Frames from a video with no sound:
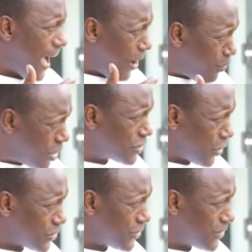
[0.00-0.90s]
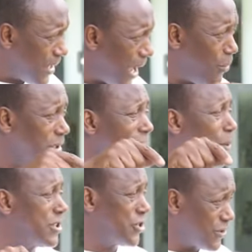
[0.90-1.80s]
I want us, I want
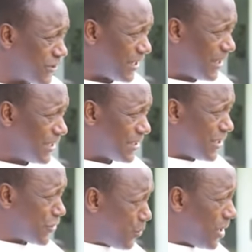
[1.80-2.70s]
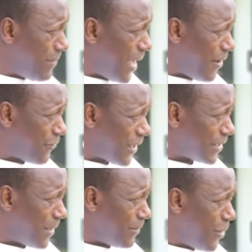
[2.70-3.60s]
our children, since we may have
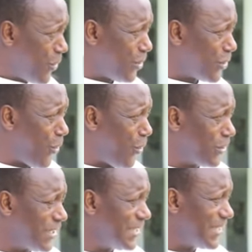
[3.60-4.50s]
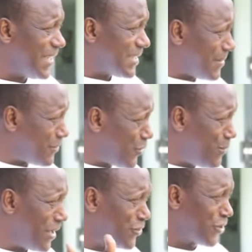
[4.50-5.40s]
failed them with all these isms
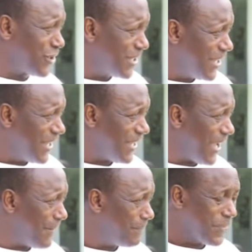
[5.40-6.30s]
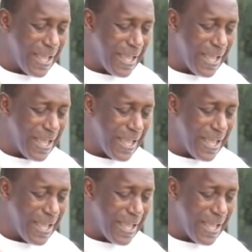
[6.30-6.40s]
you mentioned, yeah?